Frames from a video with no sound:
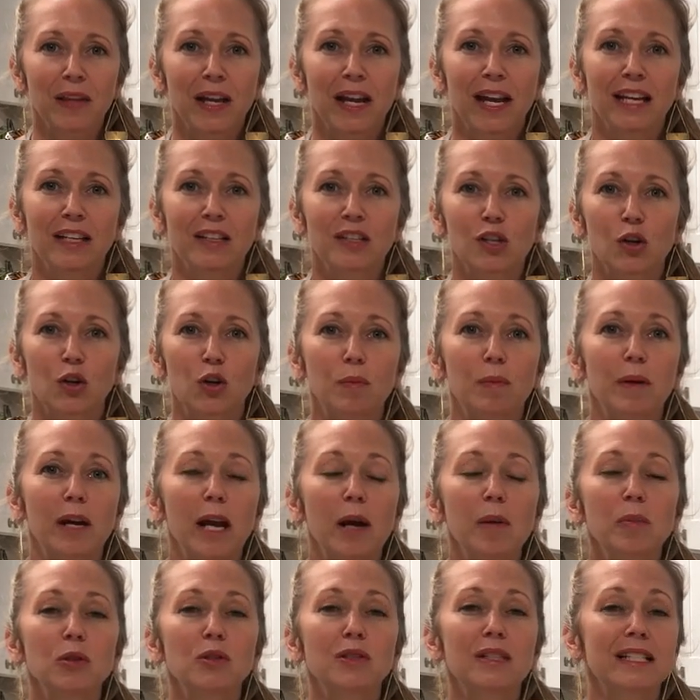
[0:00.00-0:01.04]
And so to be
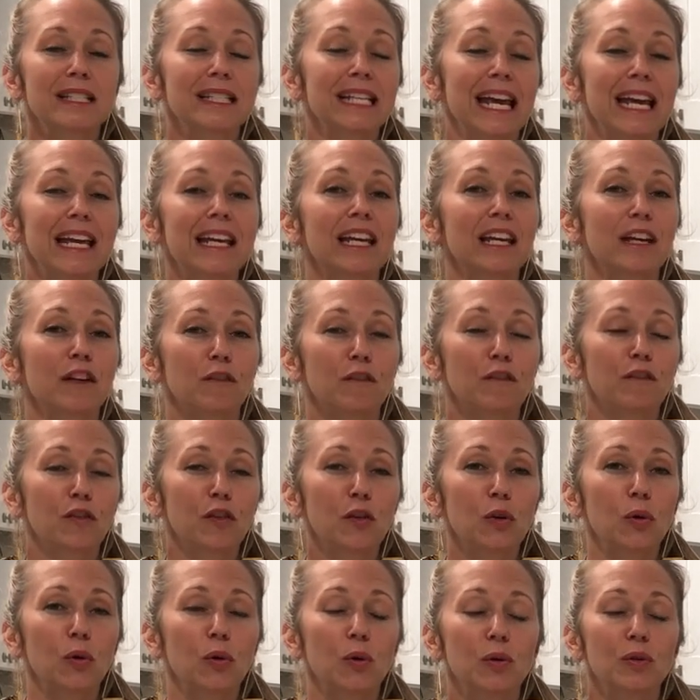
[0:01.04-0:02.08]
able to take in
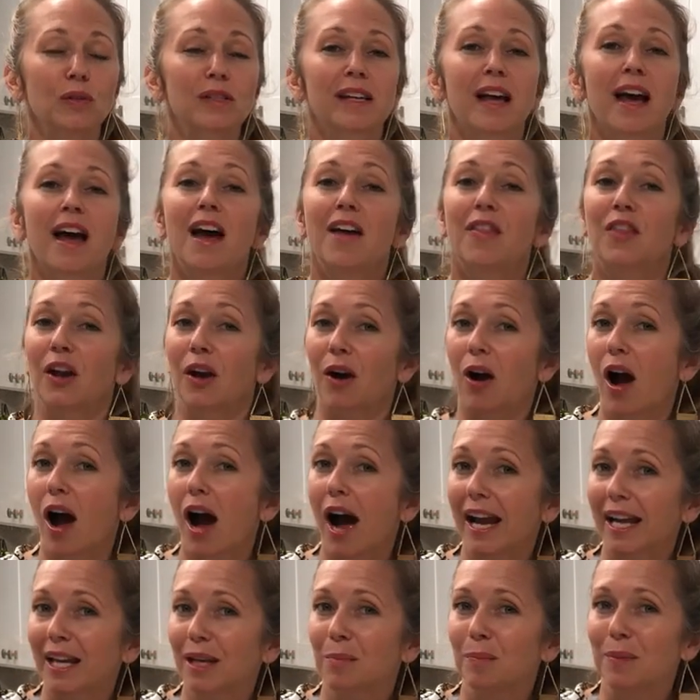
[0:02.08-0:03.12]
foods that are
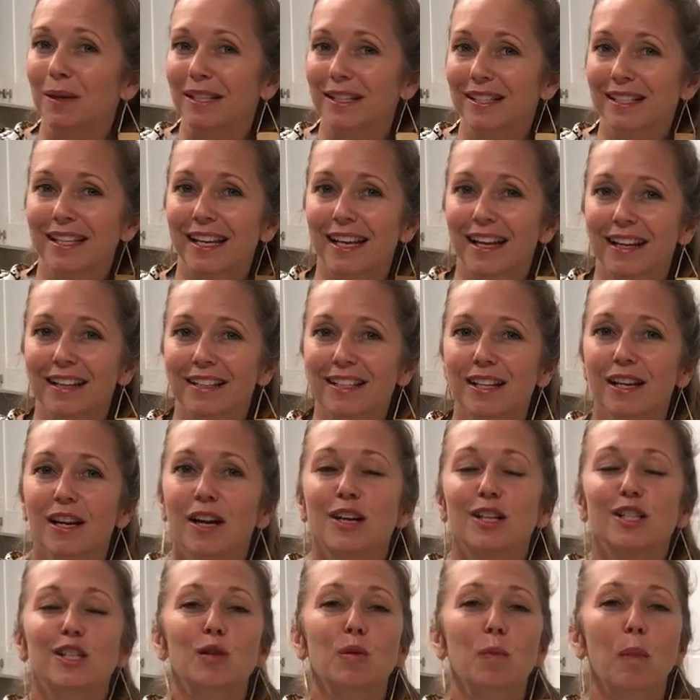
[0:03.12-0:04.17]
high in B6
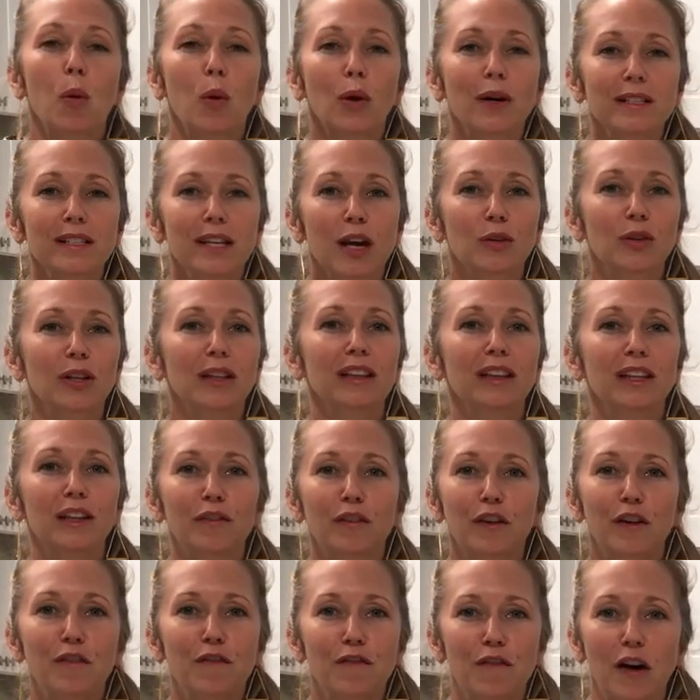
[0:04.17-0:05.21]
supports how the
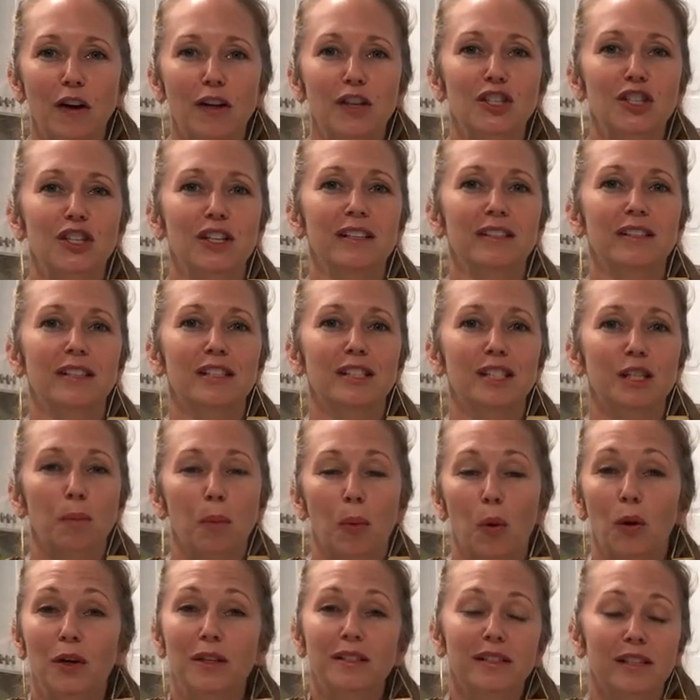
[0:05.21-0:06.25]
liver functions and
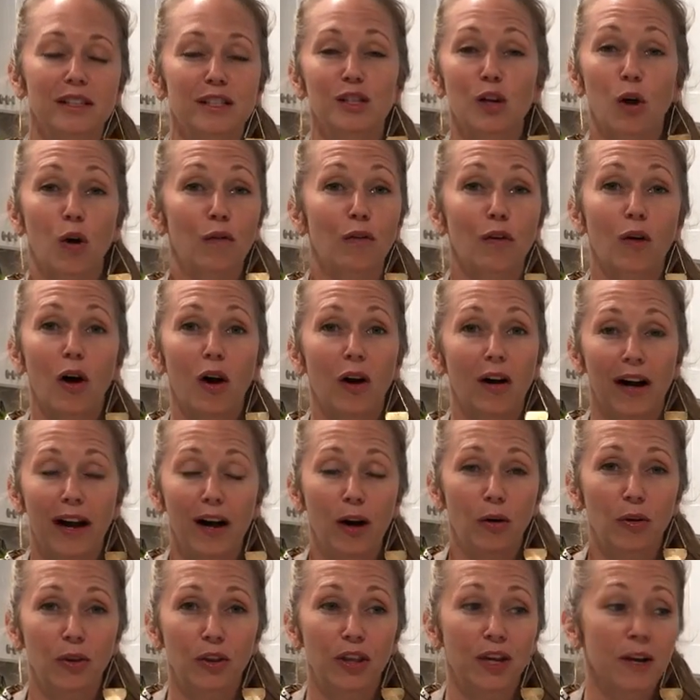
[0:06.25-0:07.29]
supports its overall
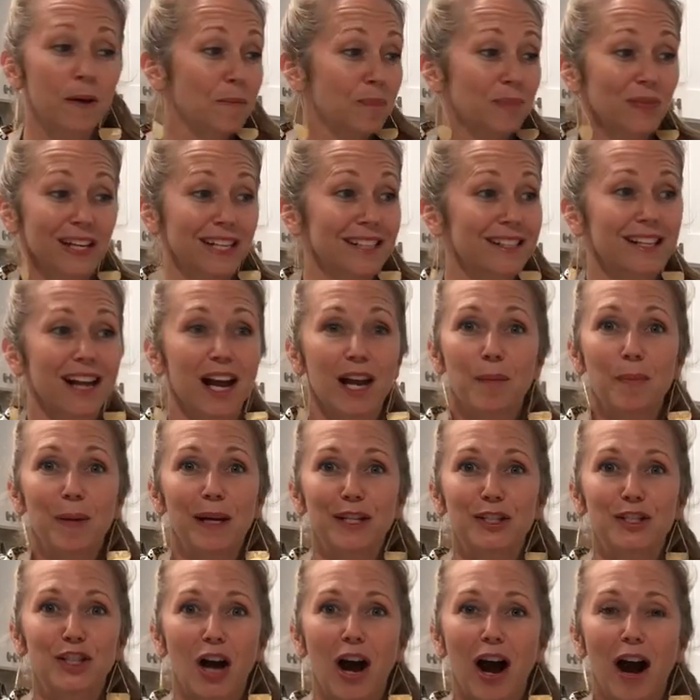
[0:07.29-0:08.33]
health. It's got a
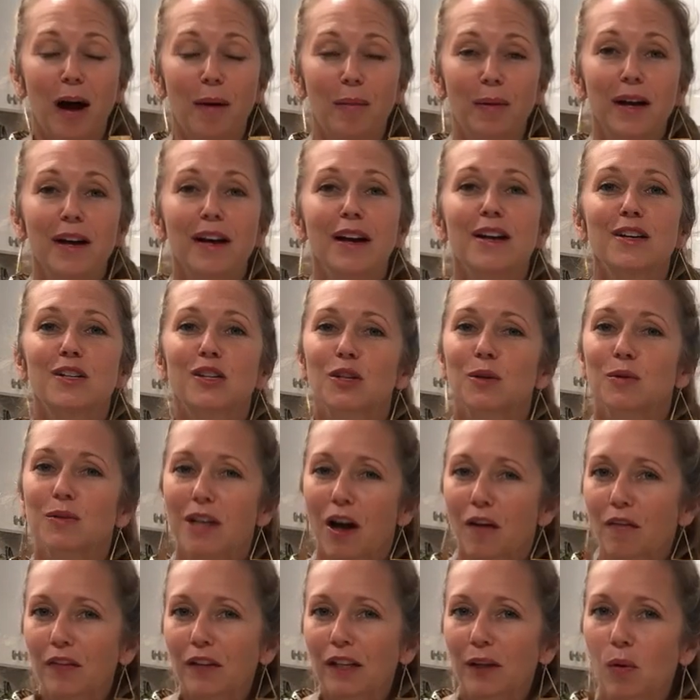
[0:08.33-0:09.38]
big job. So you
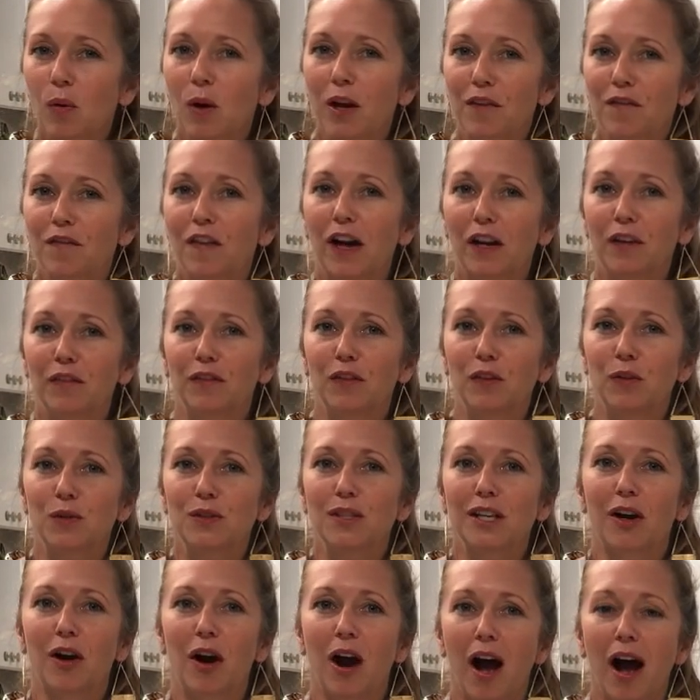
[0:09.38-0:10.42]
definitely want to find foods
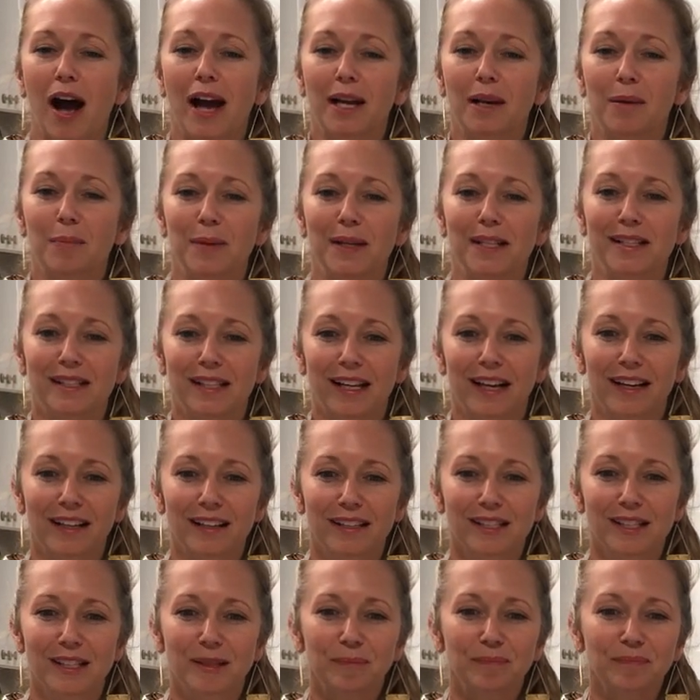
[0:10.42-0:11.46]
that are high in
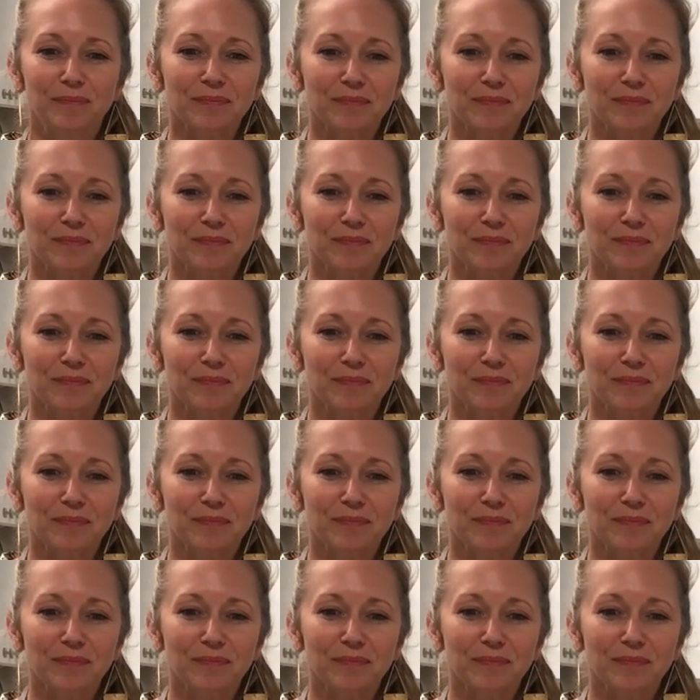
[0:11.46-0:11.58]
B6.